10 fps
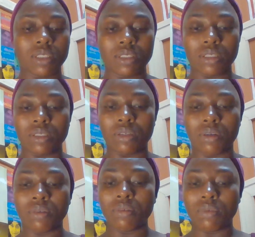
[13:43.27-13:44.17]

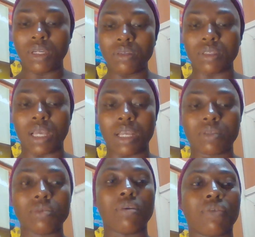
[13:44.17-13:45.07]
When you
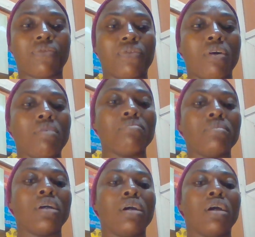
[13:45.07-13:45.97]
title your form
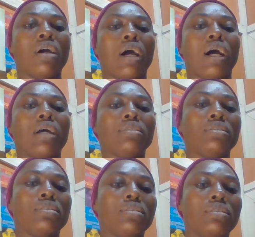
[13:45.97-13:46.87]

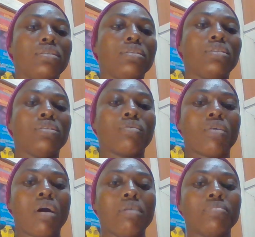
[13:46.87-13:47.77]
and you
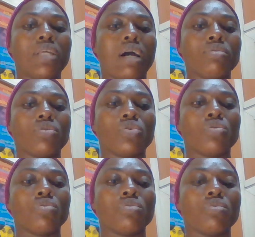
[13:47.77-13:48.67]
come down
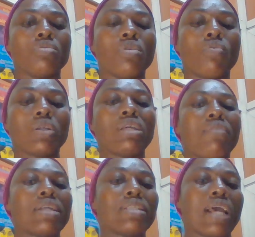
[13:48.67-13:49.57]
to
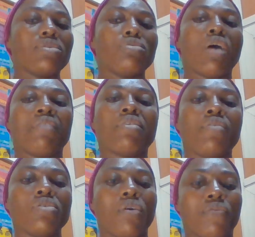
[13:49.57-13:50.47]
whatever title you have given
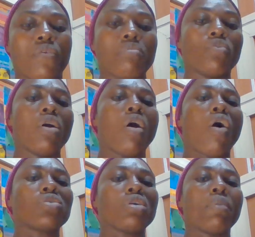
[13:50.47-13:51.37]
your form,
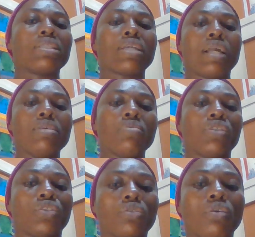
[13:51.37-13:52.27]
automatically will
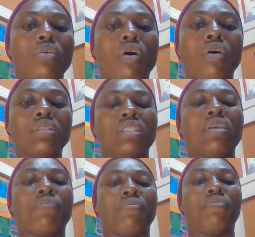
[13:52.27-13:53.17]
show on the
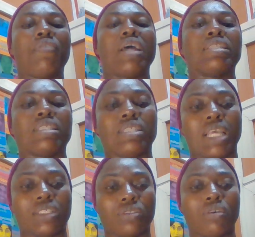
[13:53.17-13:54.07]
first
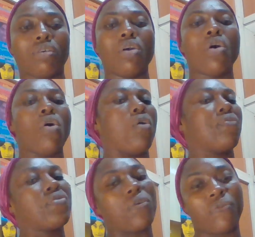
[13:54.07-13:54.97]
section of
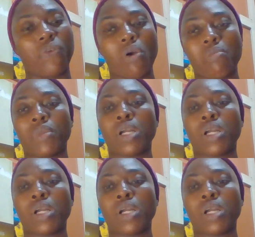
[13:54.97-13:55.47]
your form.